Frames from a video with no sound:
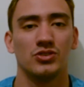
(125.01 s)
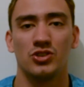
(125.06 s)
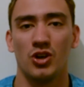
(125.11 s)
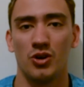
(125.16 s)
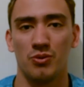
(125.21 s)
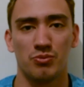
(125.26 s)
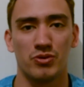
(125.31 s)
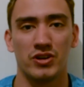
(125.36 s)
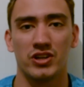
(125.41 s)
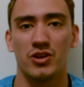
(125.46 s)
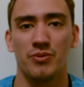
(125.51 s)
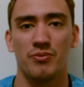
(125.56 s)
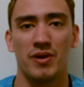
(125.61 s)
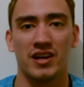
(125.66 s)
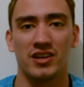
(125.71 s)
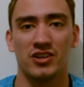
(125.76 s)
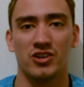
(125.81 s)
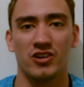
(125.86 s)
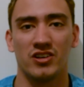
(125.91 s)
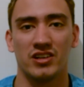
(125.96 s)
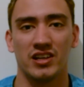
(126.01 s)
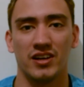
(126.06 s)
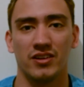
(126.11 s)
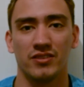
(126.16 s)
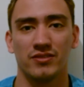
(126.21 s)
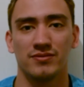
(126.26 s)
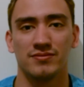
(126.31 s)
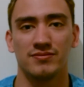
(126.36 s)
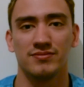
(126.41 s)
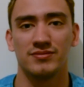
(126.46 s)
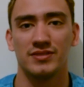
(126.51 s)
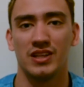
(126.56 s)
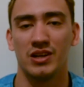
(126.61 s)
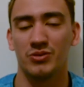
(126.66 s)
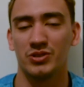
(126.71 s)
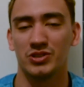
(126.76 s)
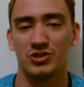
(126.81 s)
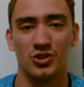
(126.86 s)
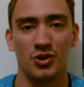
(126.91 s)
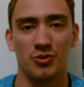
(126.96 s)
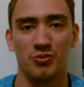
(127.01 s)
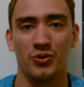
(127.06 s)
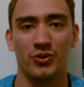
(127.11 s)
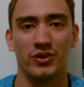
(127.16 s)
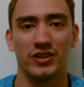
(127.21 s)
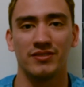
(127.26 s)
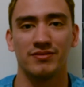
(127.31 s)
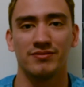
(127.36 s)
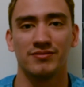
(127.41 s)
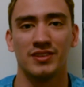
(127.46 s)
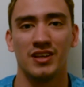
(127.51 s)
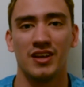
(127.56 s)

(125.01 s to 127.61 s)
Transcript: Don't bring your bank card out. There is no point.